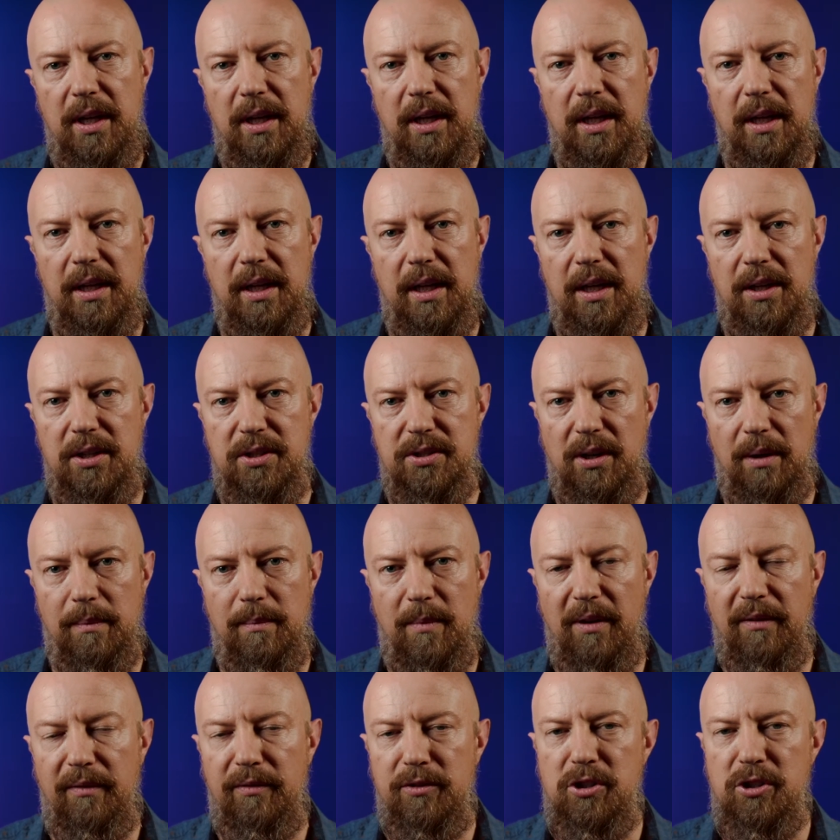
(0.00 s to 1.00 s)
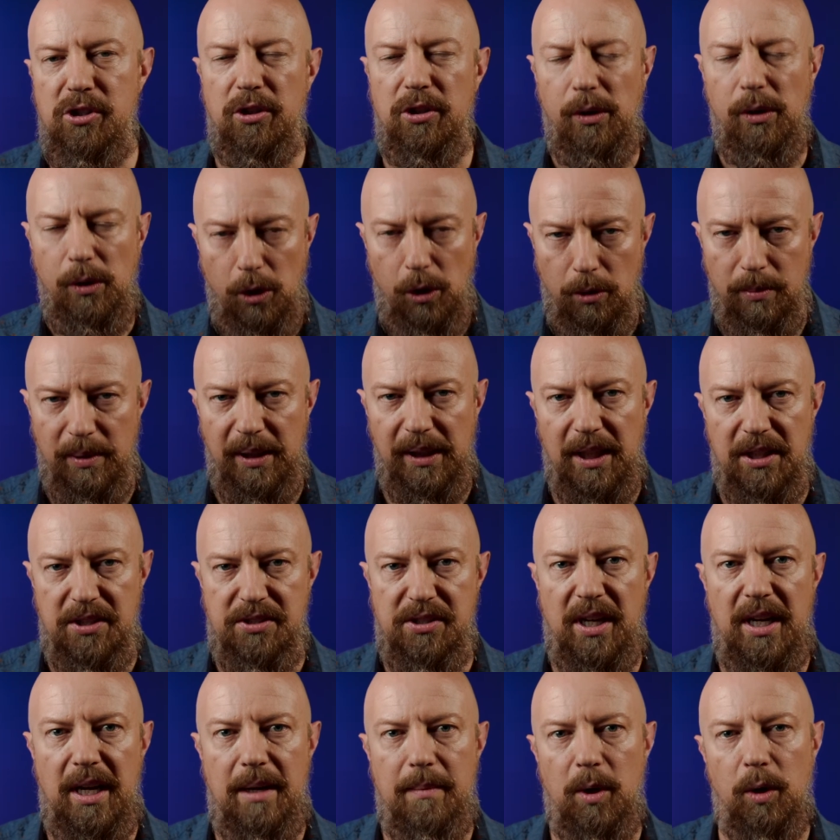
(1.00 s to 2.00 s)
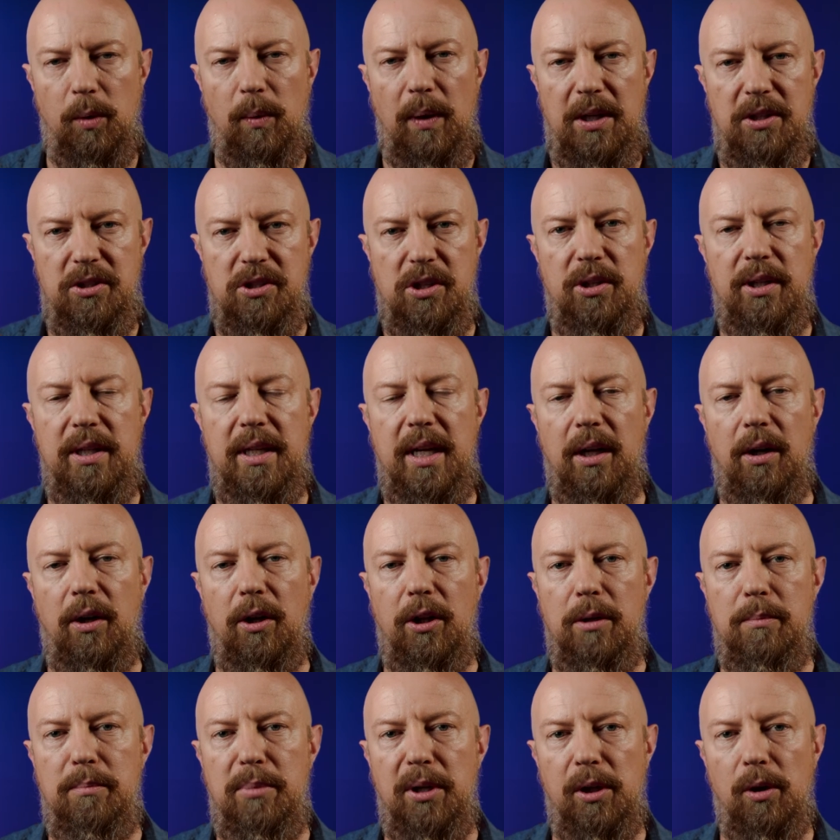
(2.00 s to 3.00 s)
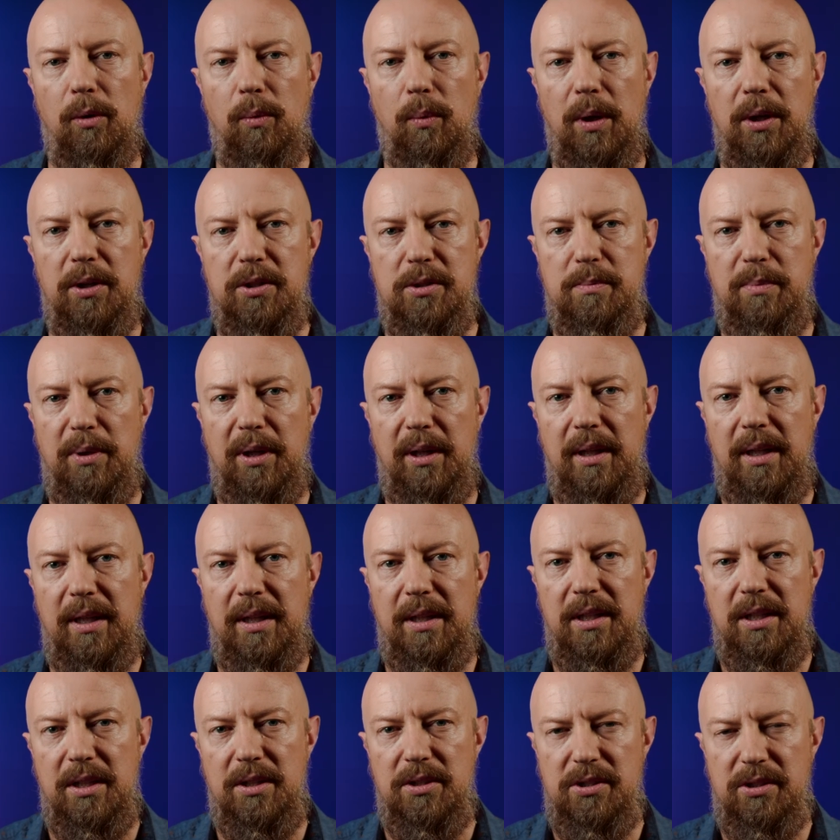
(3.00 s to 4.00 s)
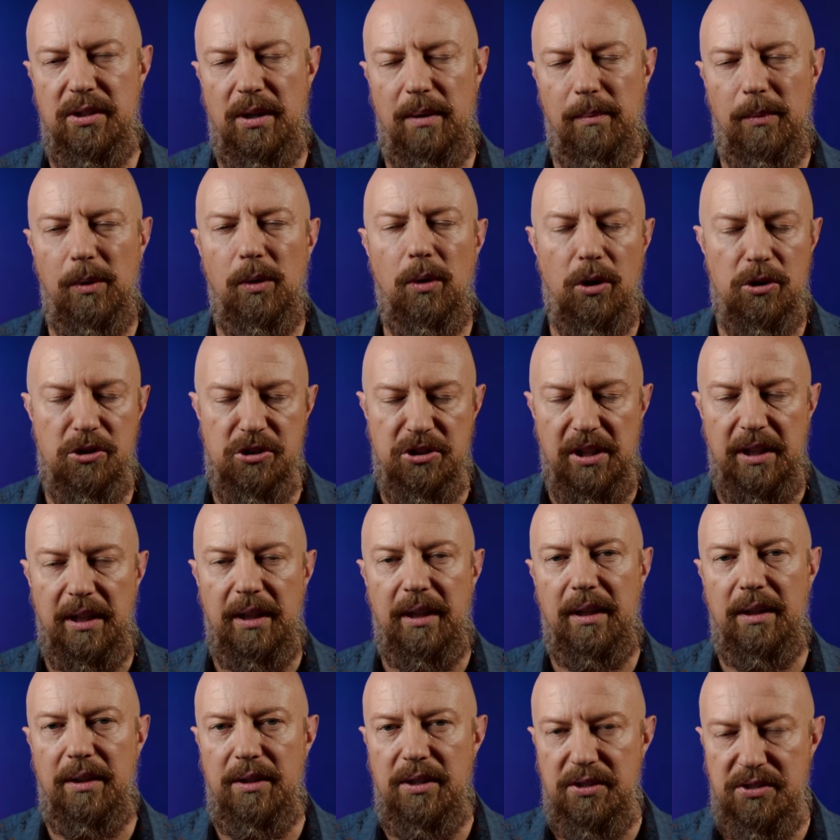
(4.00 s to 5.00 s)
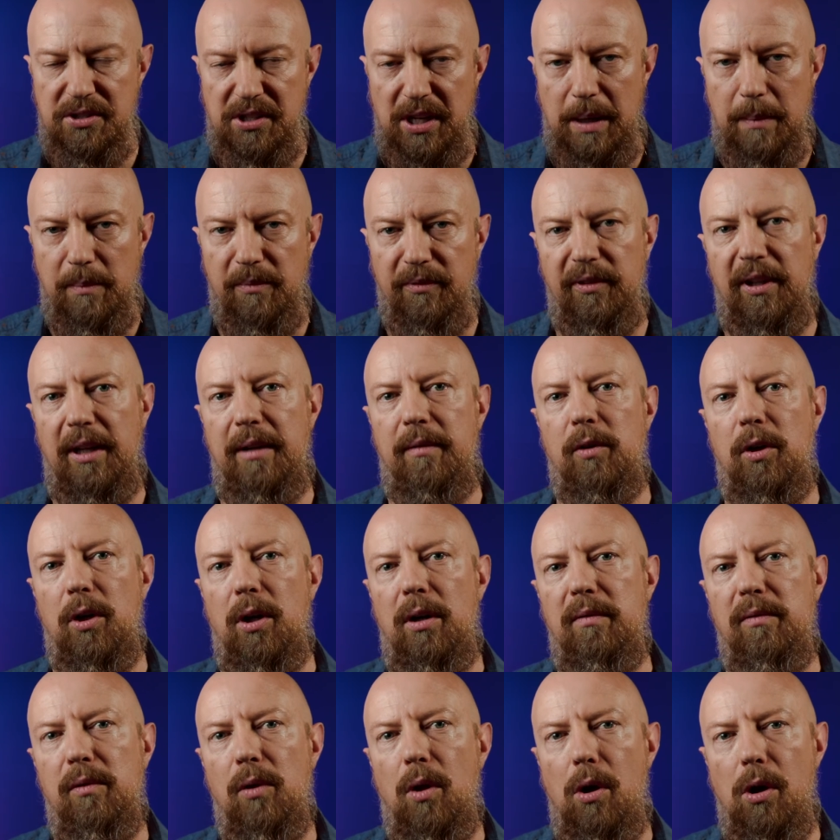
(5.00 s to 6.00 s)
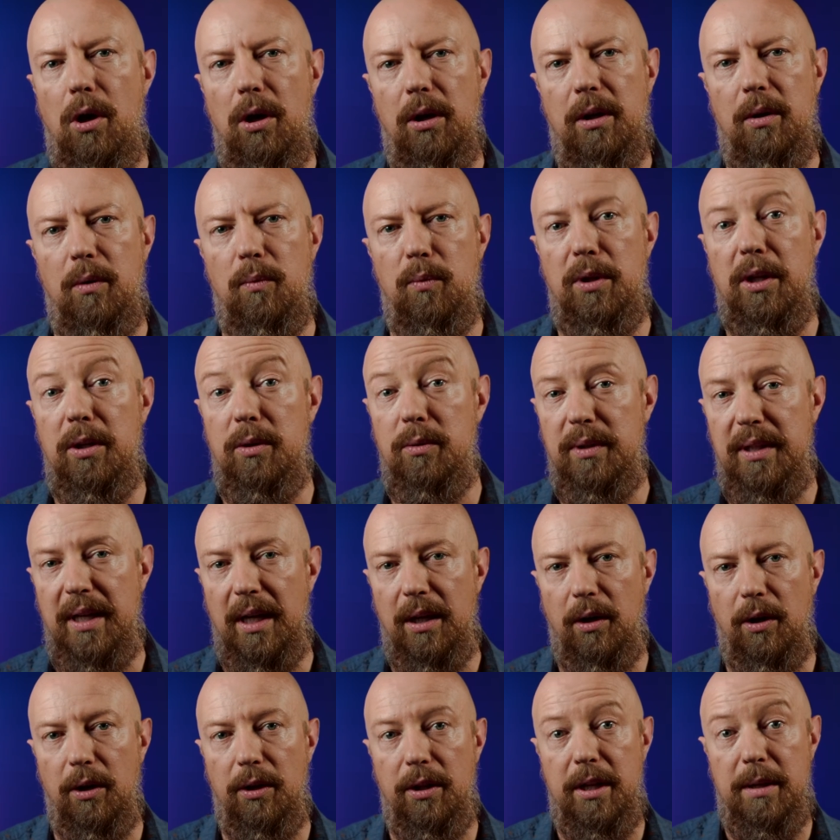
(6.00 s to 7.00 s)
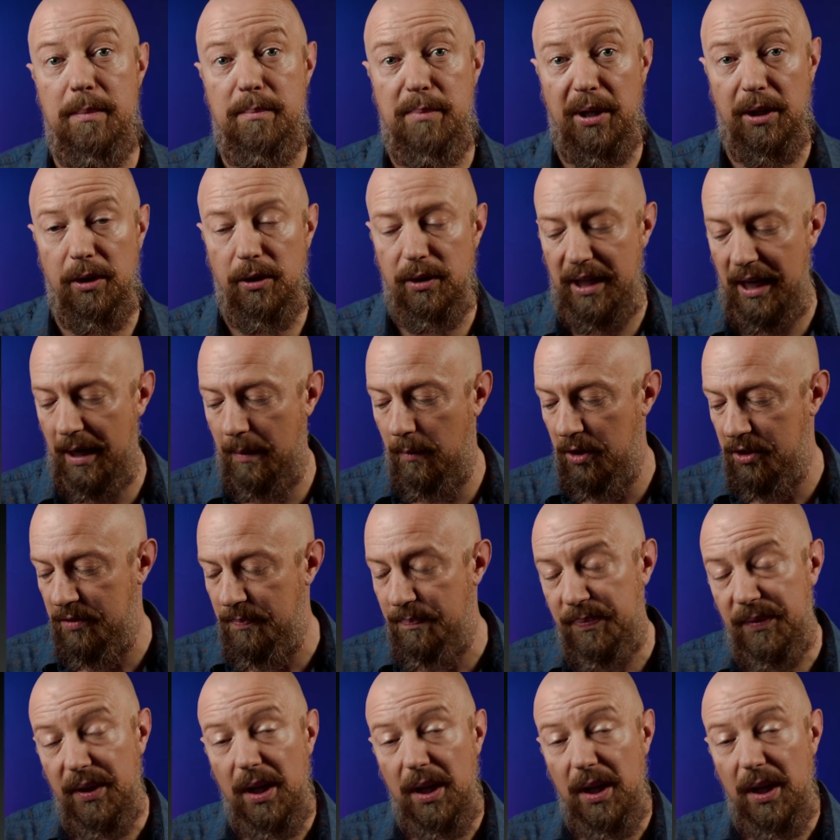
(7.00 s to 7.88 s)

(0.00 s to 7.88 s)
It is just a little bit less dynamic range than you get on the bigger ones, but it is largely the same flavor of log that you get on the bigger cameras.